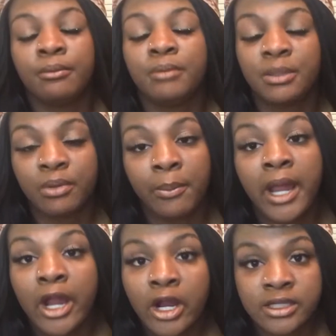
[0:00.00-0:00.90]
be
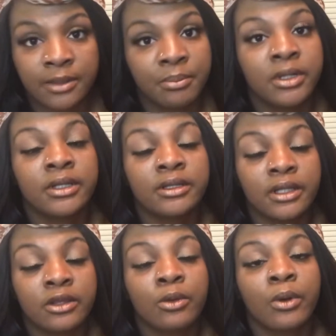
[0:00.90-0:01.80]
prepared to
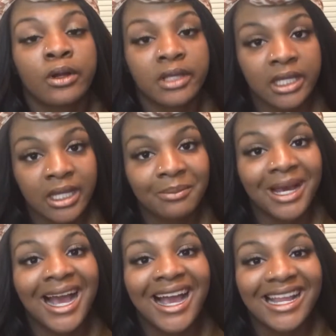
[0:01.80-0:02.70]
put the work in
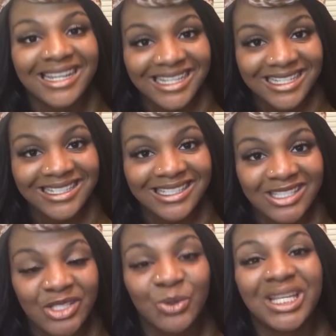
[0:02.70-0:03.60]
behind it
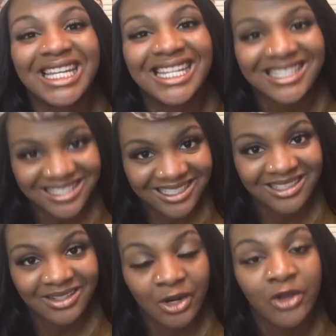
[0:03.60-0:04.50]
to get it.
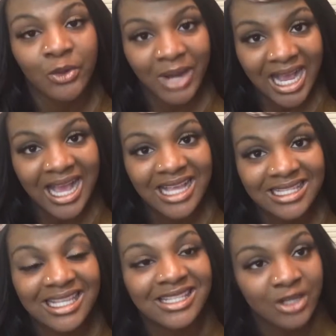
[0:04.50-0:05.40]

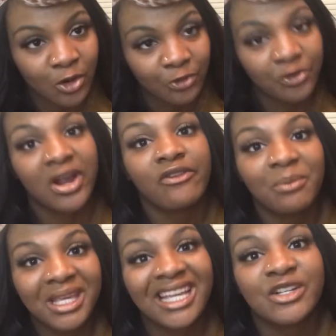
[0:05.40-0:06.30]
Otherwise, it's going to forever
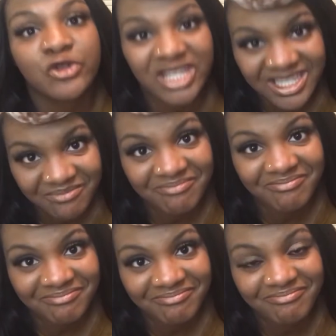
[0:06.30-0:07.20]
be a dream
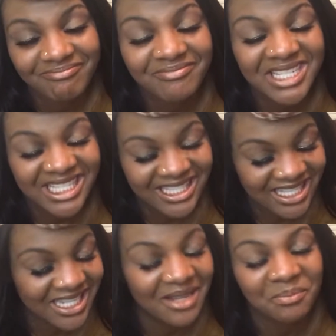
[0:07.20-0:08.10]
just
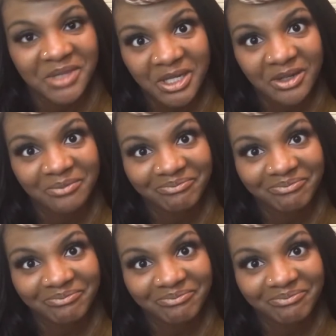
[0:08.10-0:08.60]
sitting up there.